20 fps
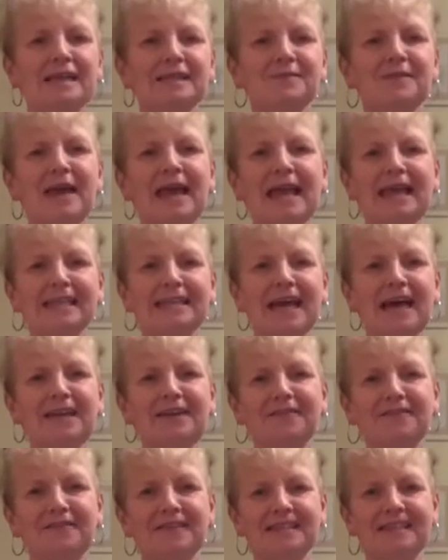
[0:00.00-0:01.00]
And now
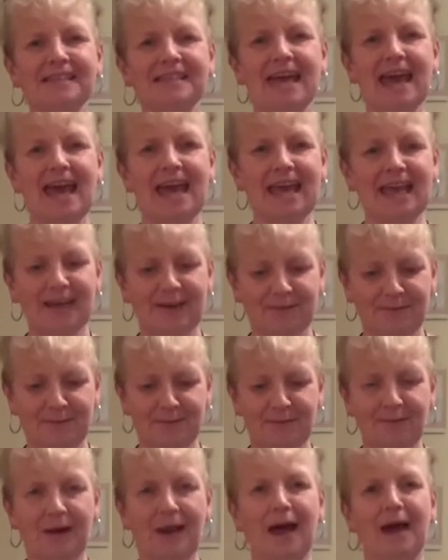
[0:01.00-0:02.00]
to move on to tray
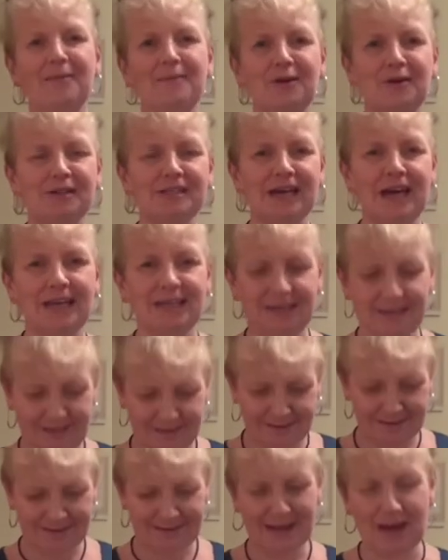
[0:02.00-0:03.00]
of marshmallows
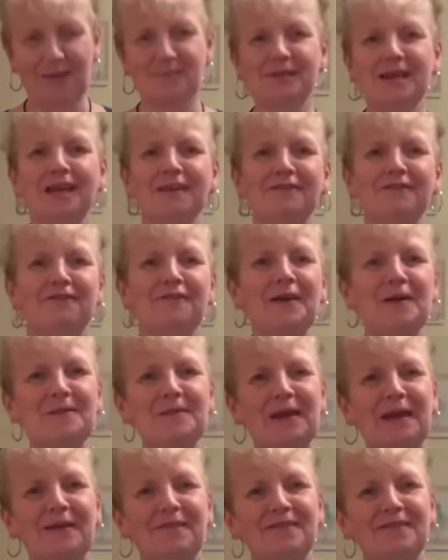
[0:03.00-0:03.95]
number 2.